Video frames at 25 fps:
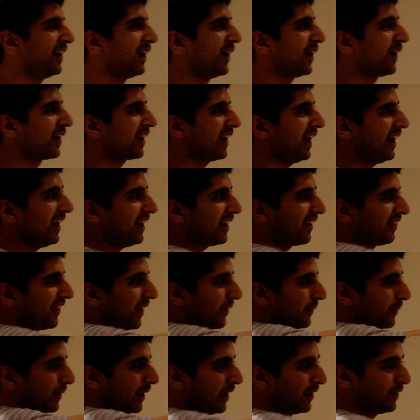okay, and
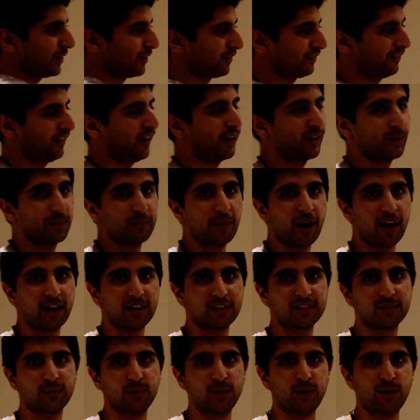that will get you final
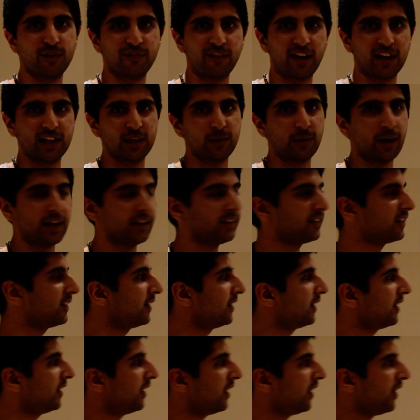marks when you evaluate.
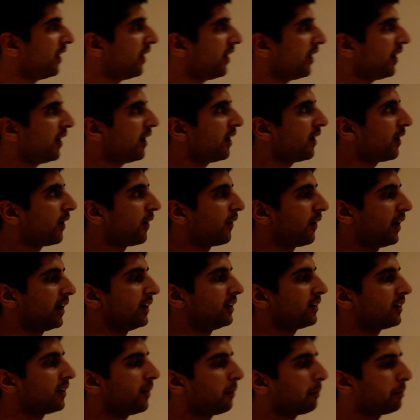Alright,
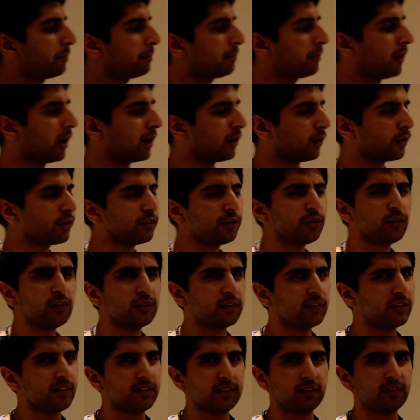a lot of
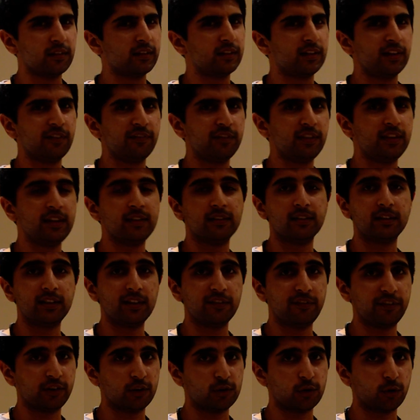students think these are
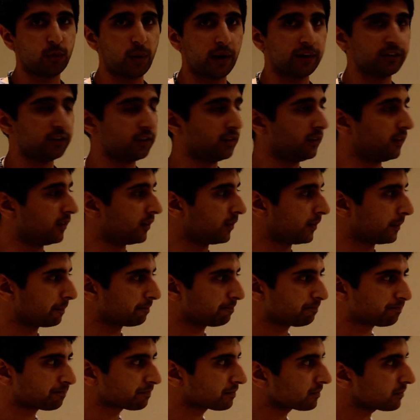difficult questions.
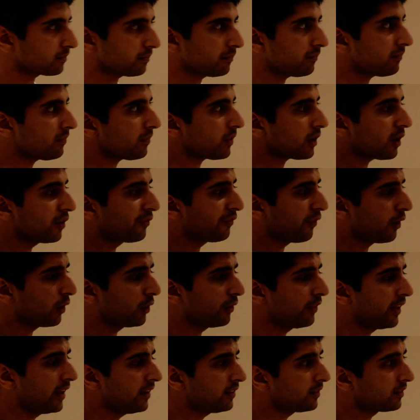Follow
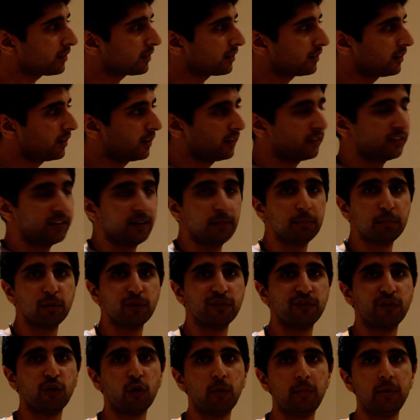this simple
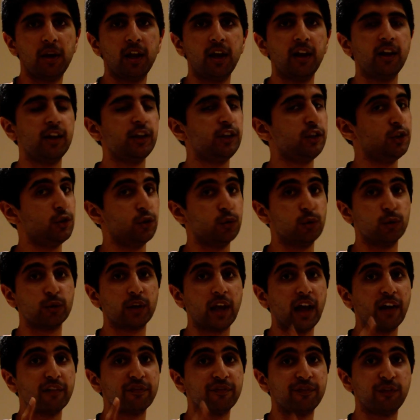formula, you will
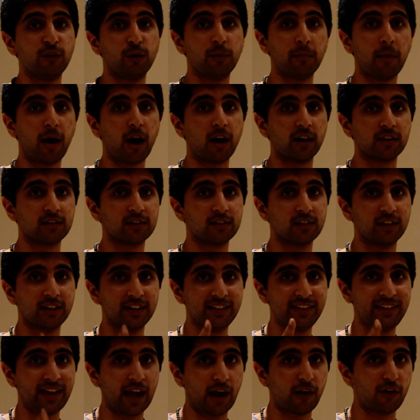get full marks,
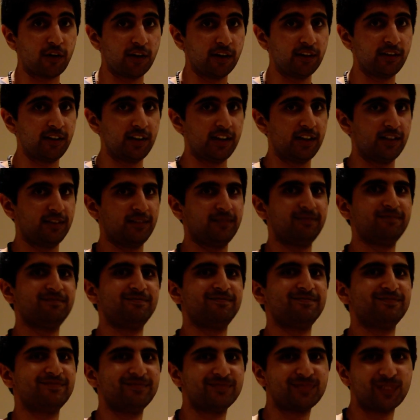guaranteed.
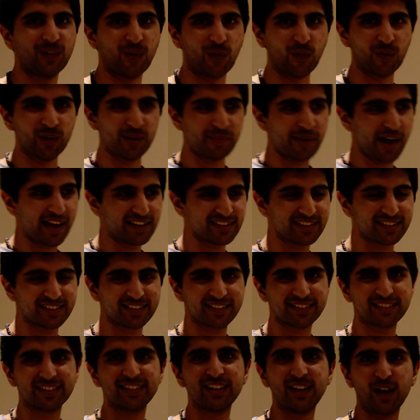All the
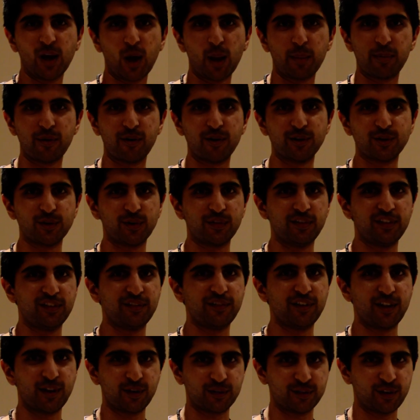best, hope you're enjoying these
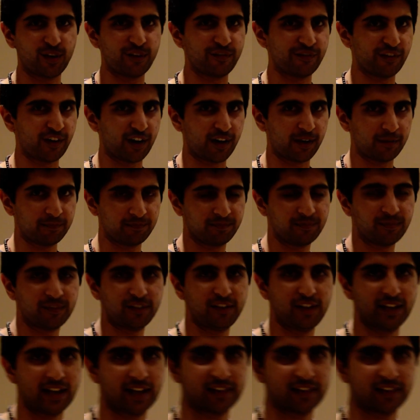videos so far. See you